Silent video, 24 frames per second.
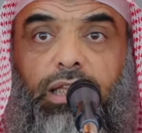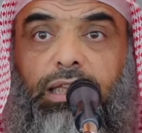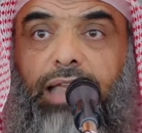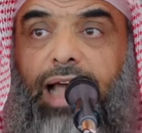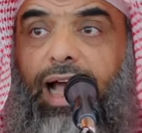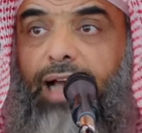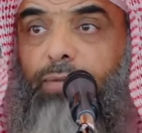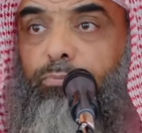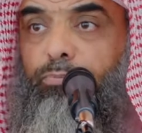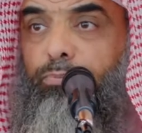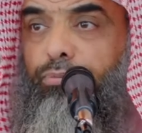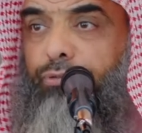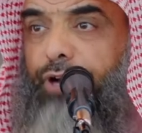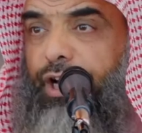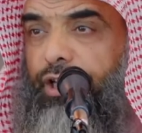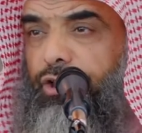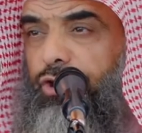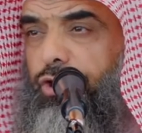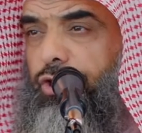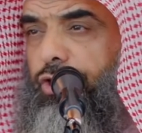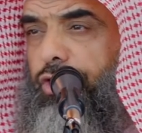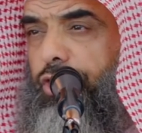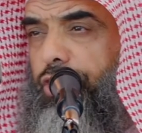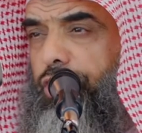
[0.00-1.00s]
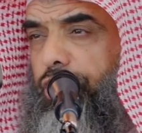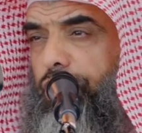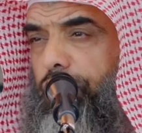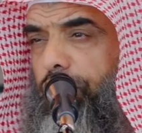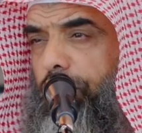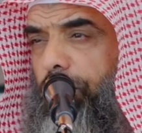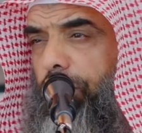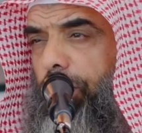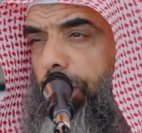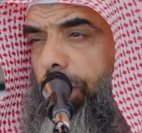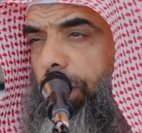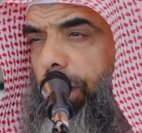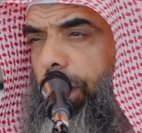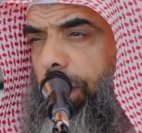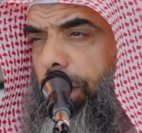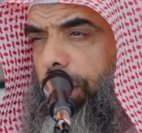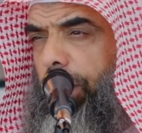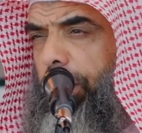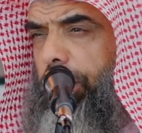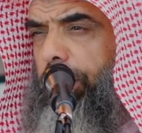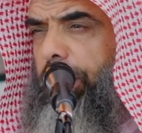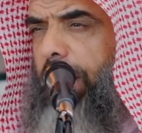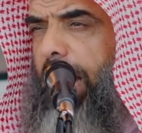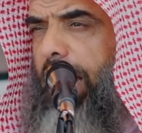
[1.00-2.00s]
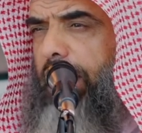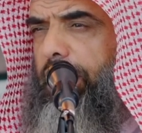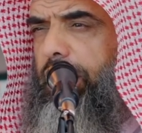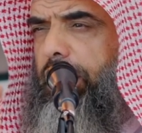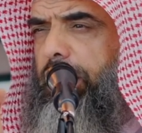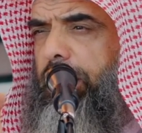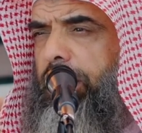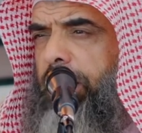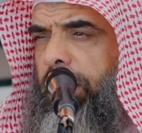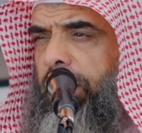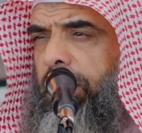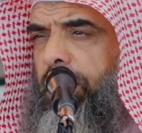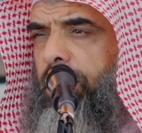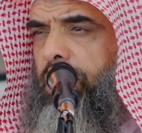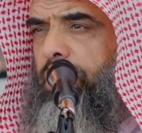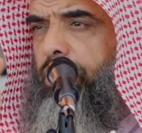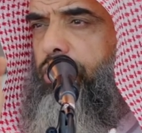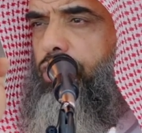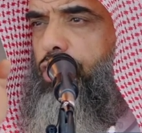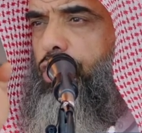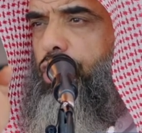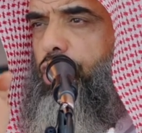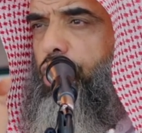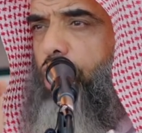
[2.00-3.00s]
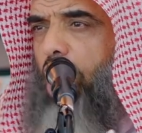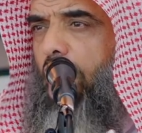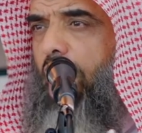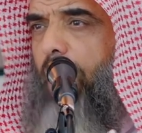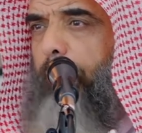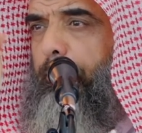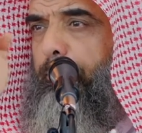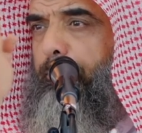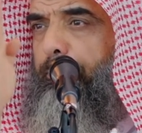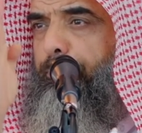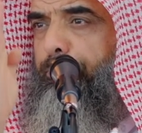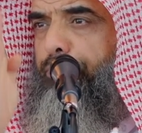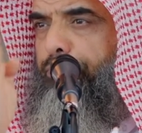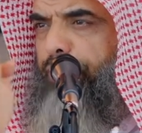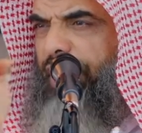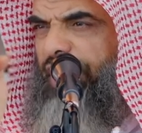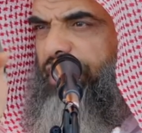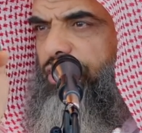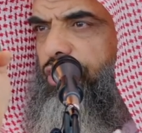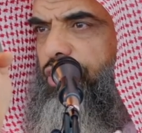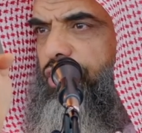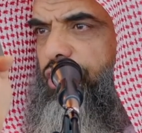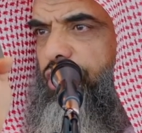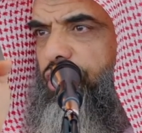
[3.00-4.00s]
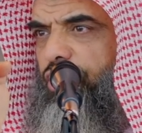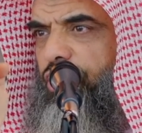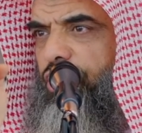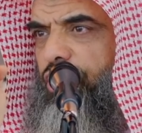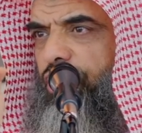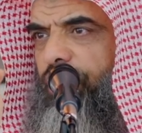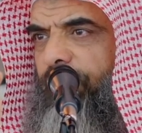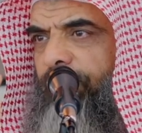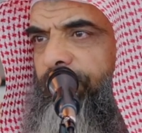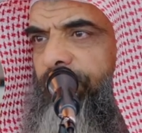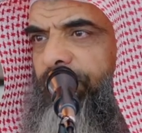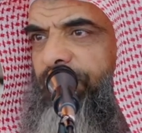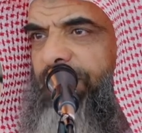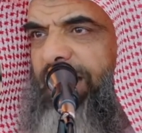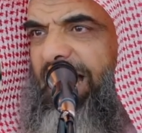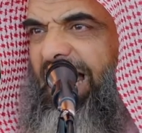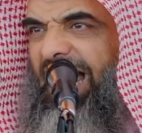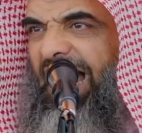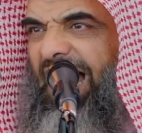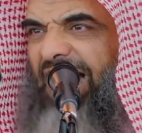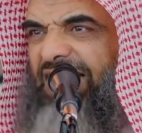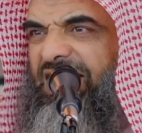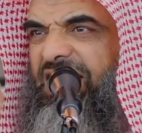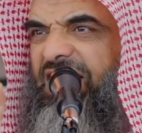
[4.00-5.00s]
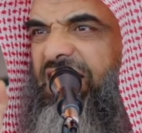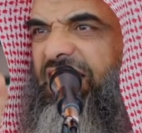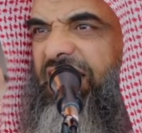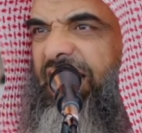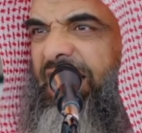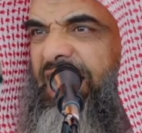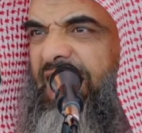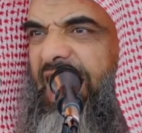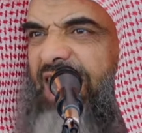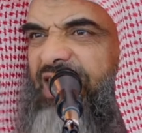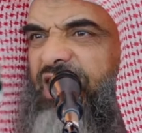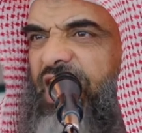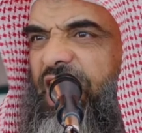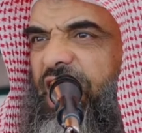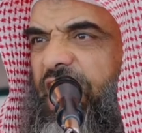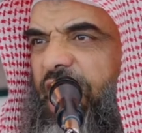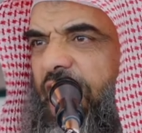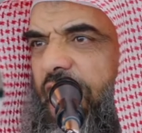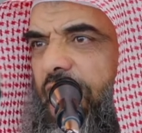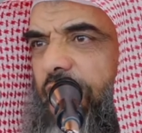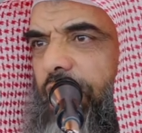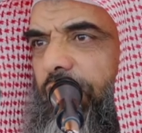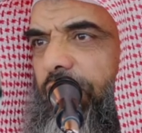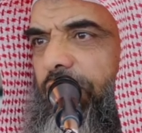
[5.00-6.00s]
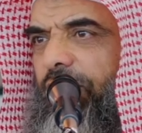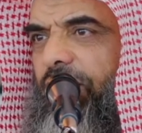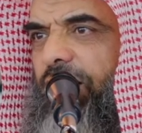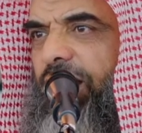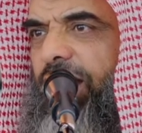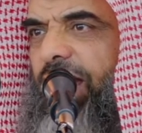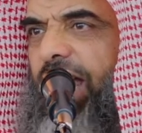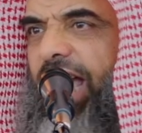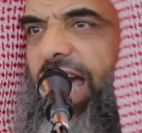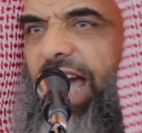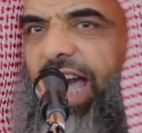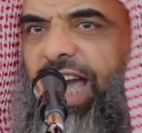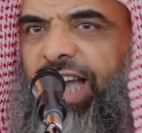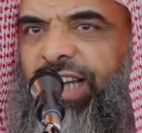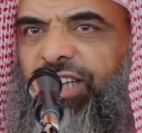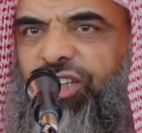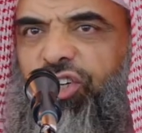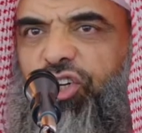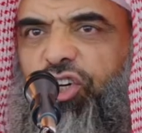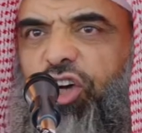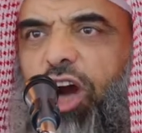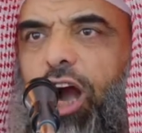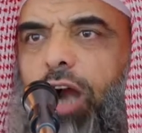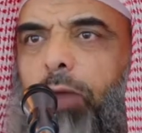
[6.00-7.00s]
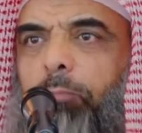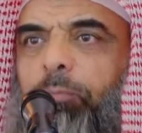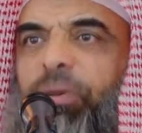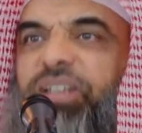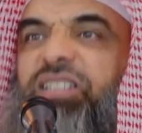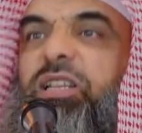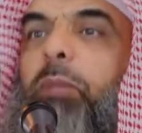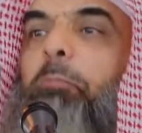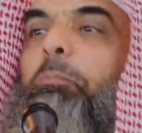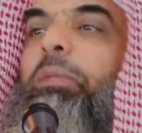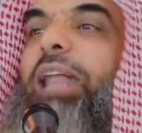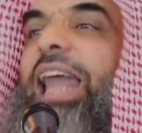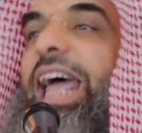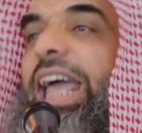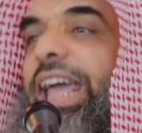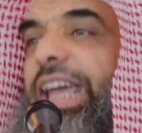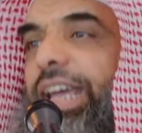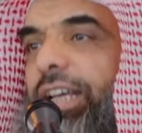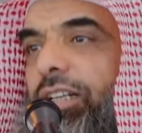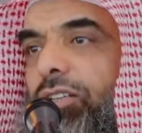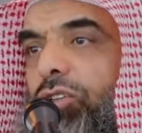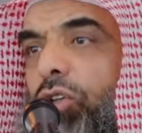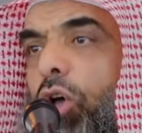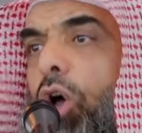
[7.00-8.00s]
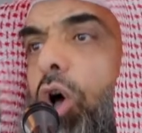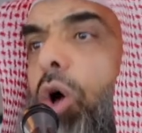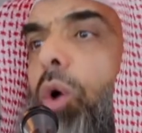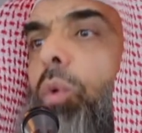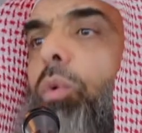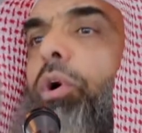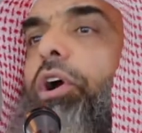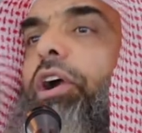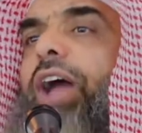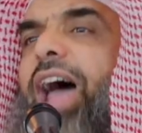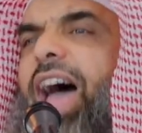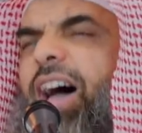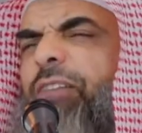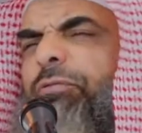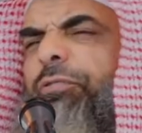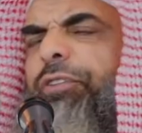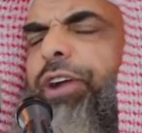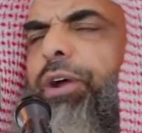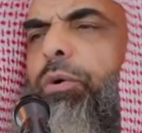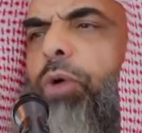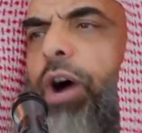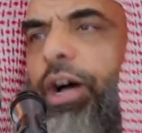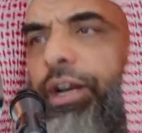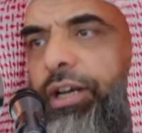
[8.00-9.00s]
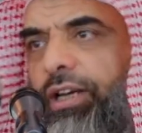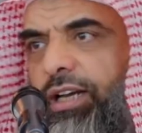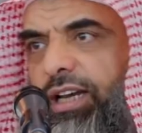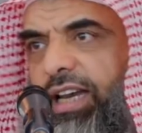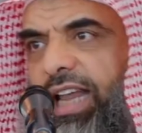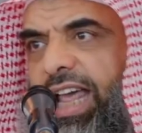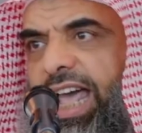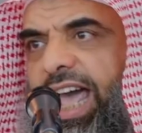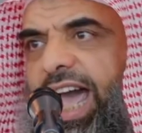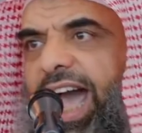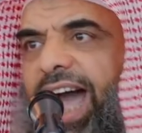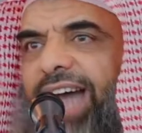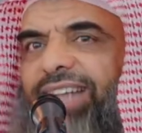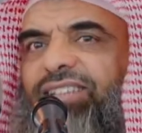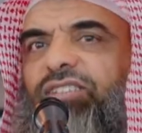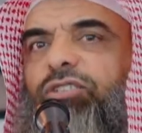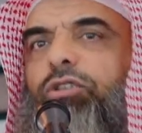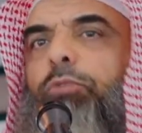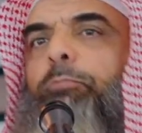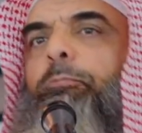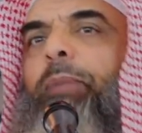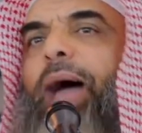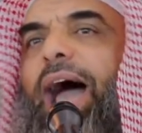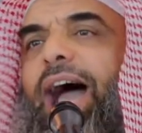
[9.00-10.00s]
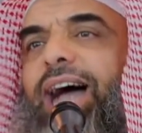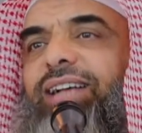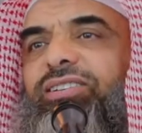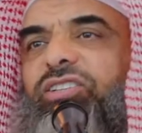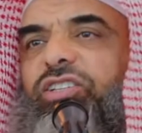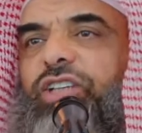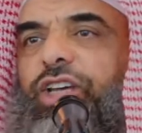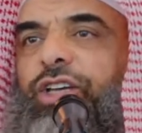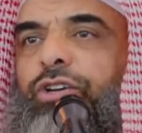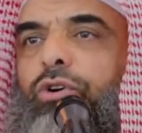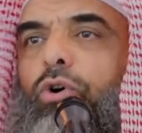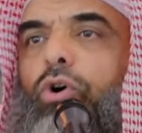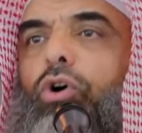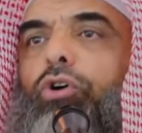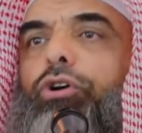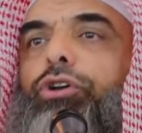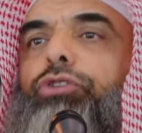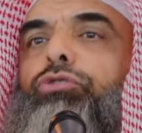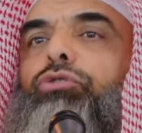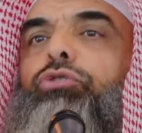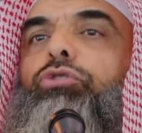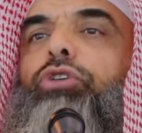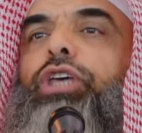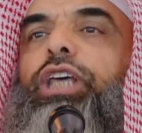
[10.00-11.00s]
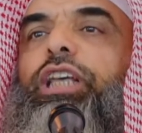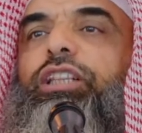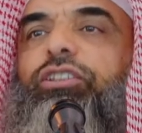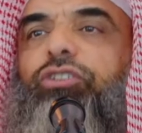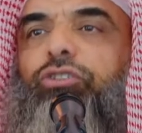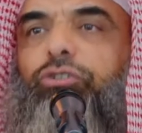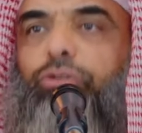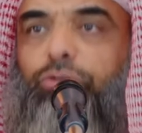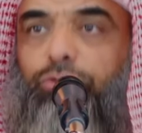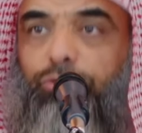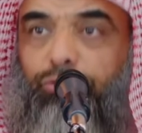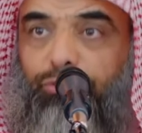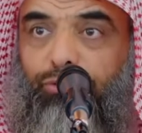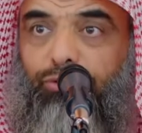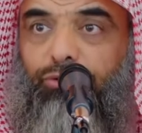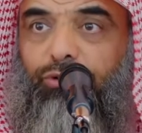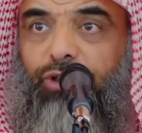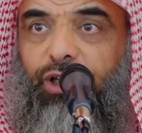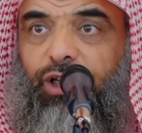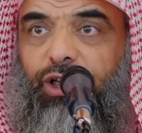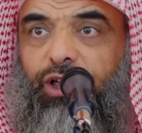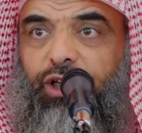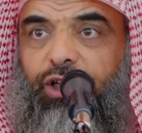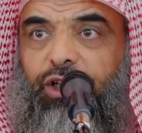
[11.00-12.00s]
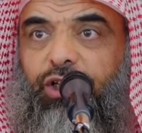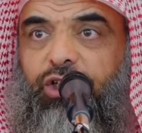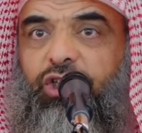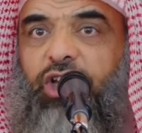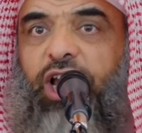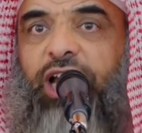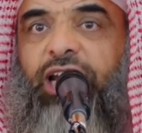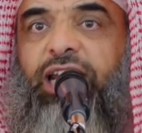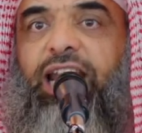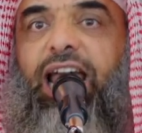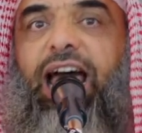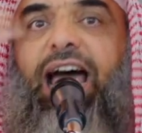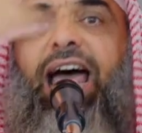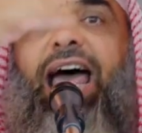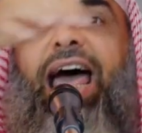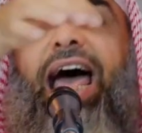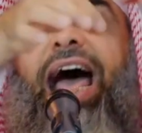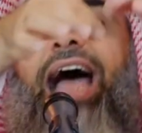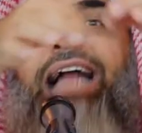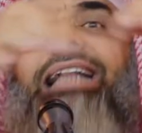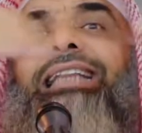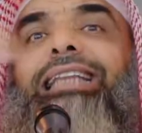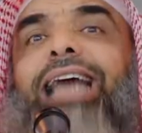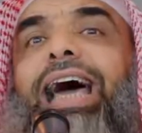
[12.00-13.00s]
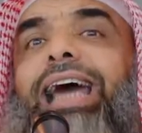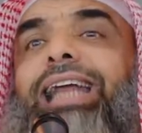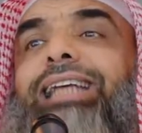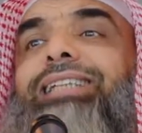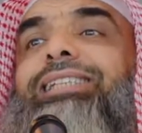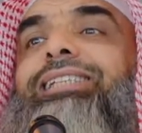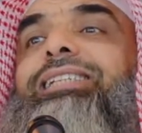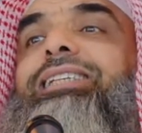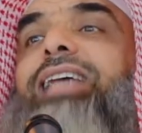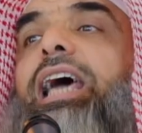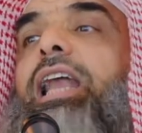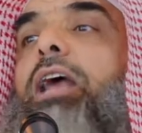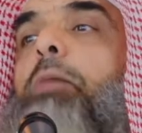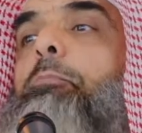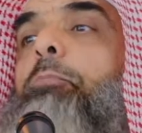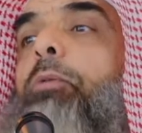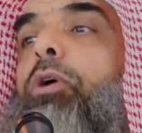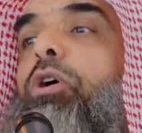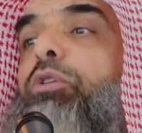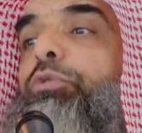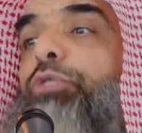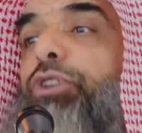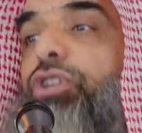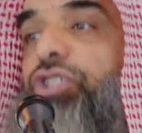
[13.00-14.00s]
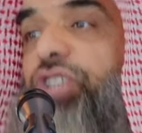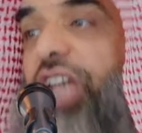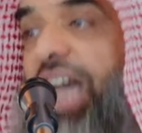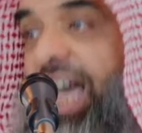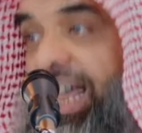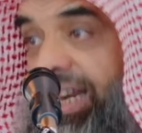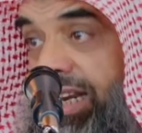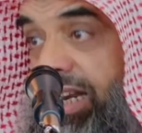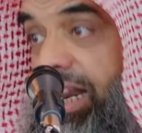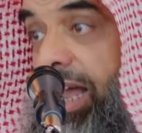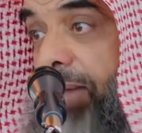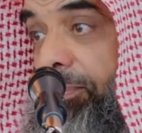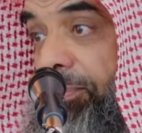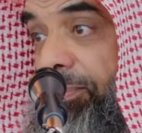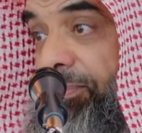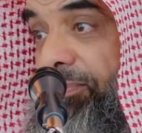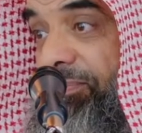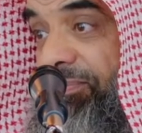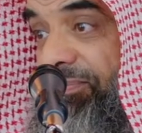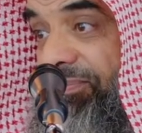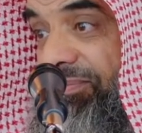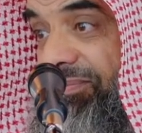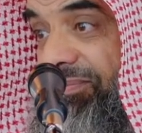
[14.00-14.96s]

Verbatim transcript: That bridge, that thin, sharp bridge, as thin as a hair and sharp as a blade, where everyone has to pass in order to get to Jannah. And that is set up over Jahannam.